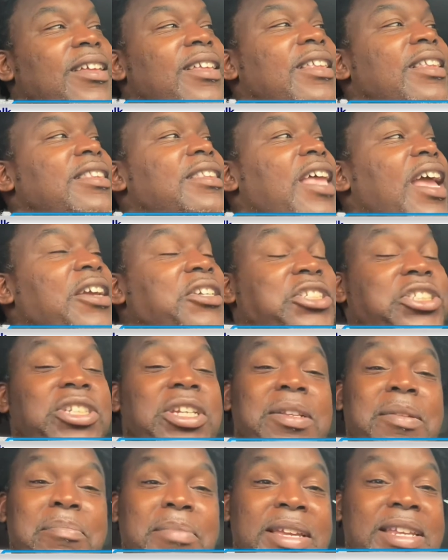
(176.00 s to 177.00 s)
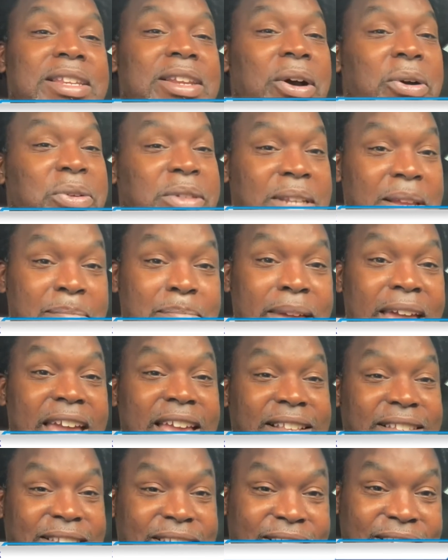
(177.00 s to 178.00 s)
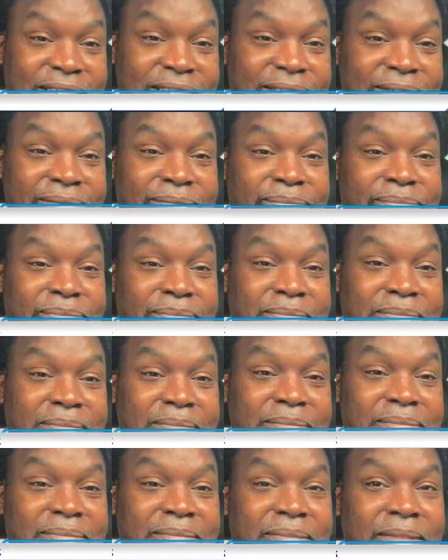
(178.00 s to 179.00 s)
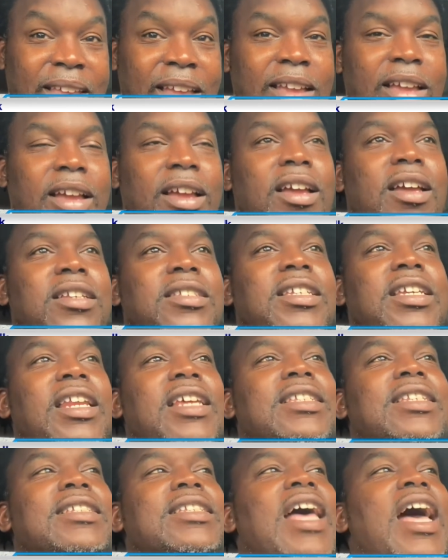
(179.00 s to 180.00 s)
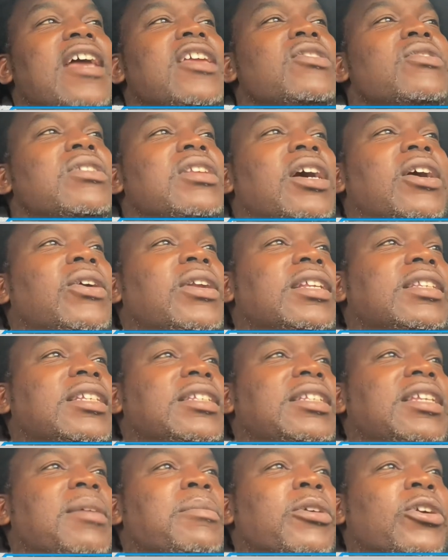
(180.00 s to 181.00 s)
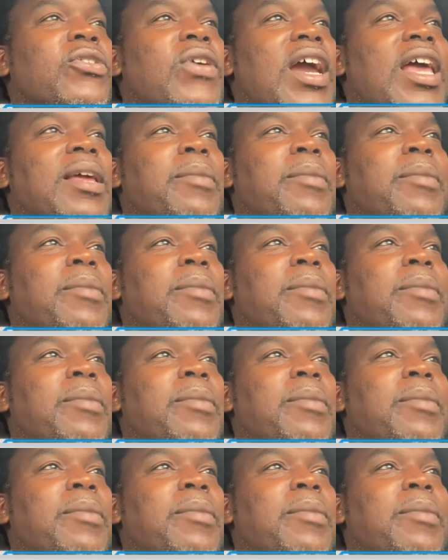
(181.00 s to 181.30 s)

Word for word: There shouldn't be no debates. See, this is how you know that the Democratic